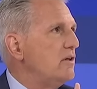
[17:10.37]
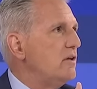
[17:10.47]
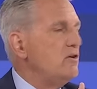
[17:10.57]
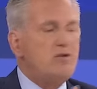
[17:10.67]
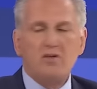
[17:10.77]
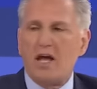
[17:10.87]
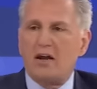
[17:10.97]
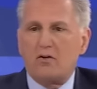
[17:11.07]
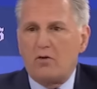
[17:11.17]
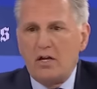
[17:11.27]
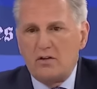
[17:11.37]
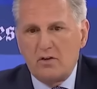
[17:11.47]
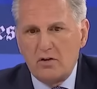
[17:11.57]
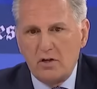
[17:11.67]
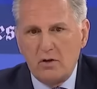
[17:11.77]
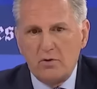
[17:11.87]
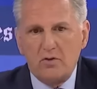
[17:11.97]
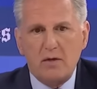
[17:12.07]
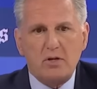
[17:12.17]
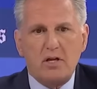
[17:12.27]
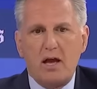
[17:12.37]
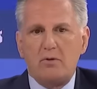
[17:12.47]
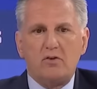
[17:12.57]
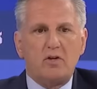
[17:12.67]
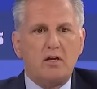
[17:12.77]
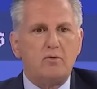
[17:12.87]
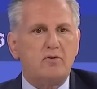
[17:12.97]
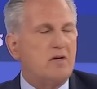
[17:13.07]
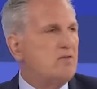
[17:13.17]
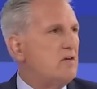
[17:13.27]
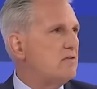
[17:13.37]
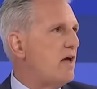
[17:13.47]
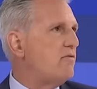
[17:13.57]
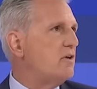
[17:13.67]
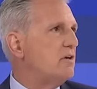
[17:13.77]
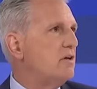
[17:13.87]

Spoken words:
You just had a great discussion here with Jamie Dimon. You said he was 67.